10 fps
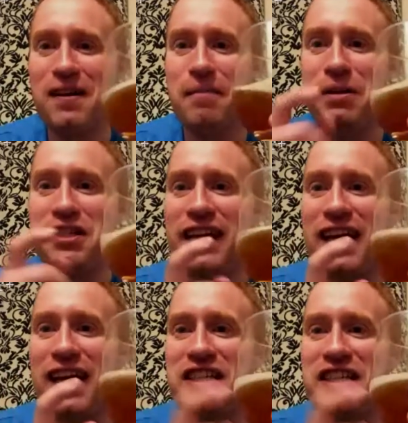But you
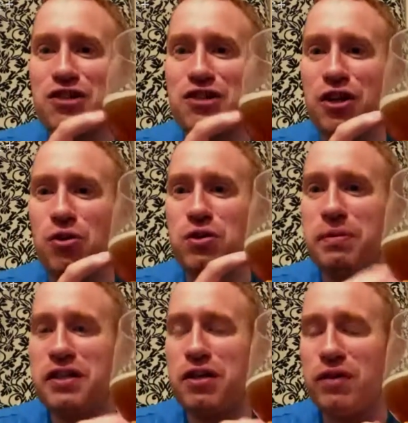get ginger on the nose,
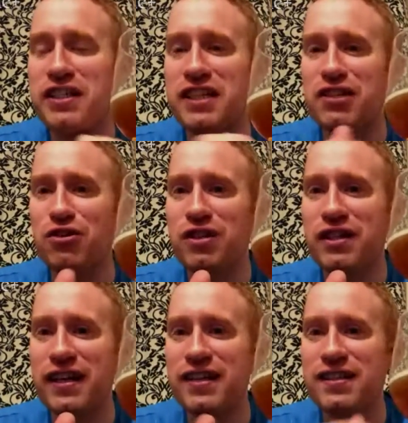but you don't get ginger on the
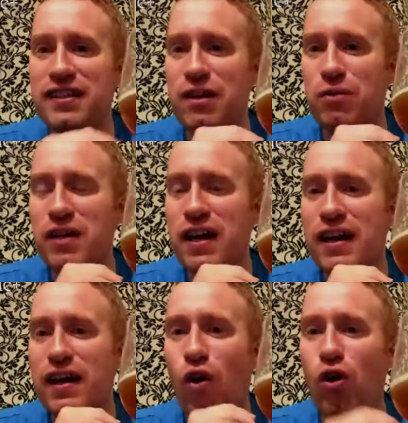taste, and
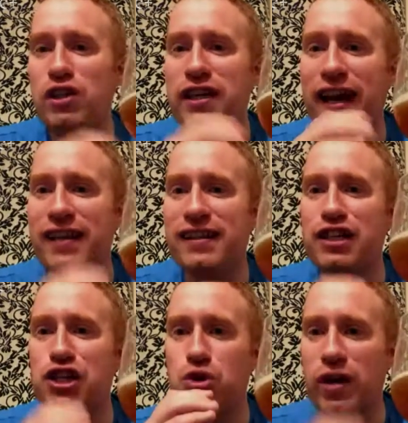all you get is
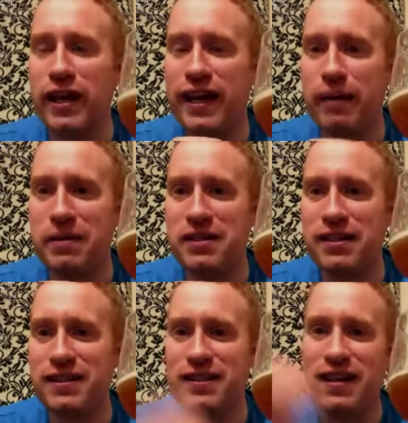shortcake
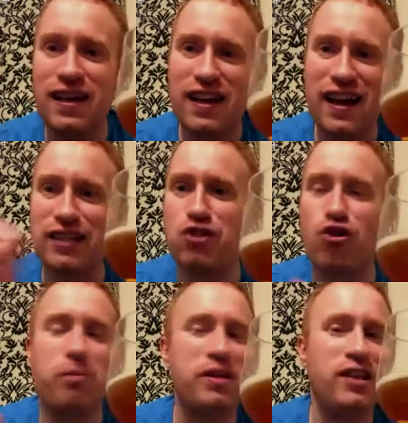biscuits and
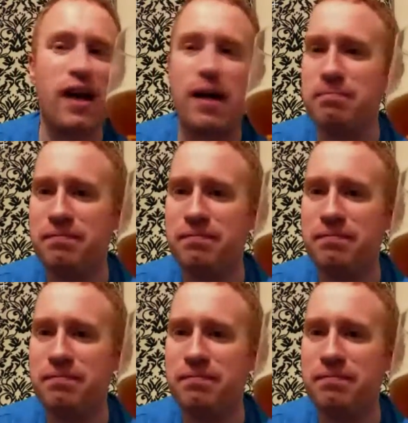strawberry jam.